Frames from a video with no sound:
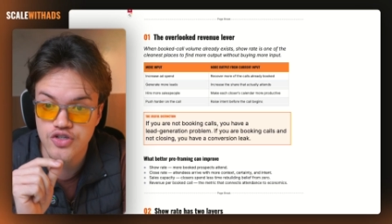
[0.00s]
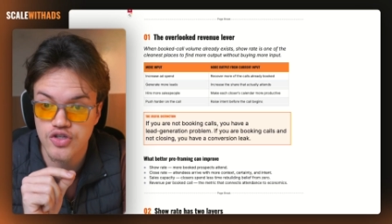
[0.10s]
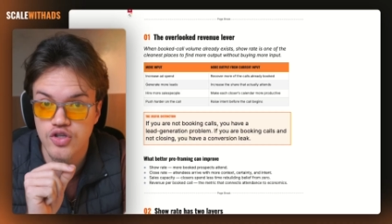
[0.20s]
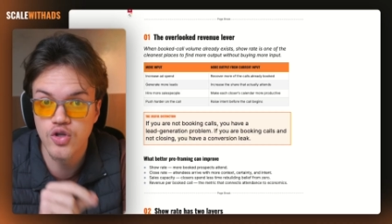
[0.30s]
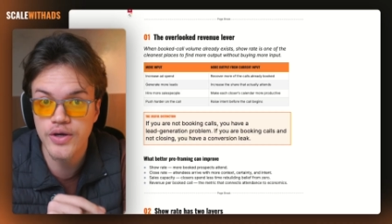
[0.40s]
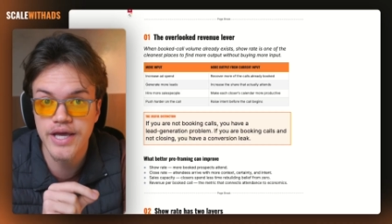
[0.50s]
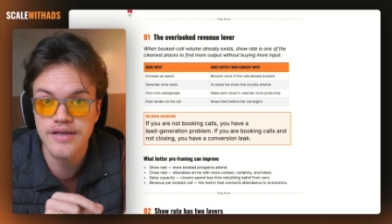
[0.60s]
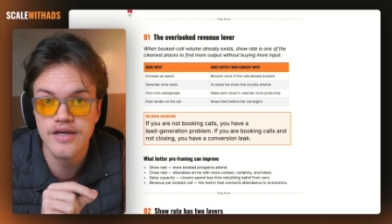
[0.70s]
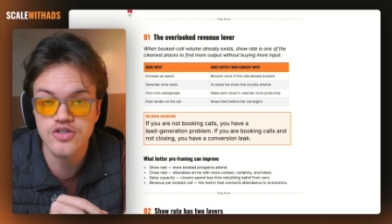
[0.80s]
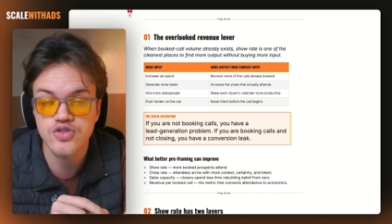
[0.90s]
looking
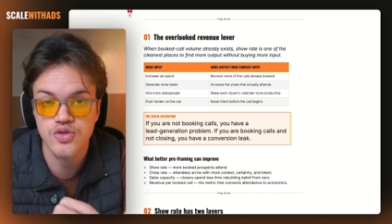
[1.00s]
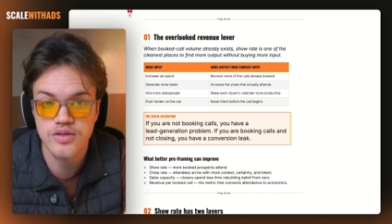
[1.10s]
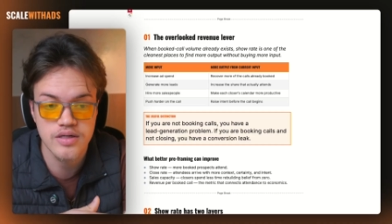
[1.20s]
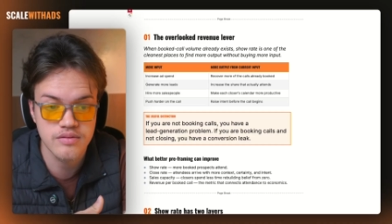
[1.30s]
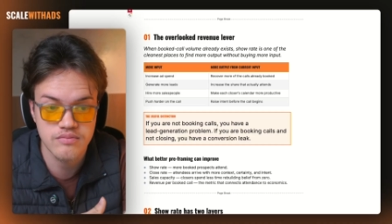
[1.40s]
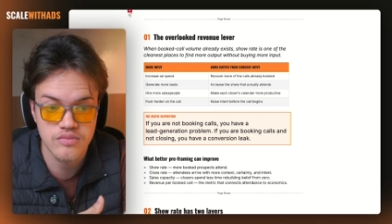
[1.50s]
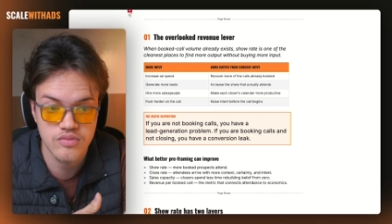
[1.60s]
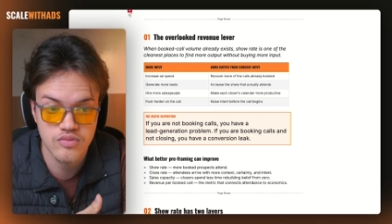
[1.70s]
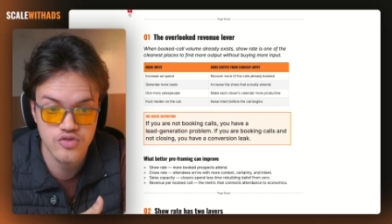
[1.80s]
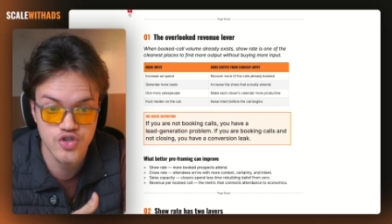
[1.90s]
into the
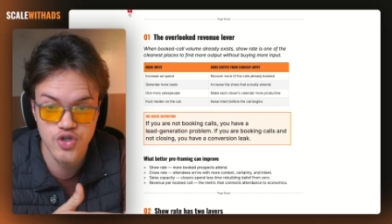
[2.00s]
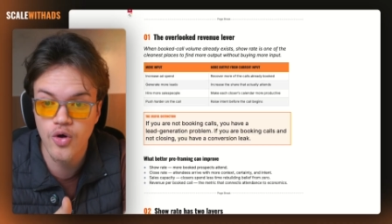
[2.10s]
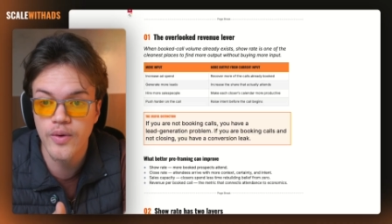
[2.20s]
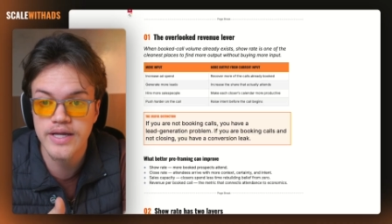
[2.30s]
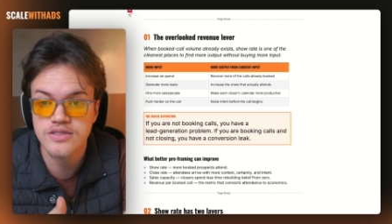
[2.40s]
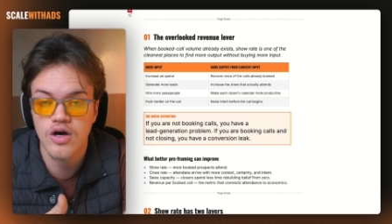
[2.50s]
show rates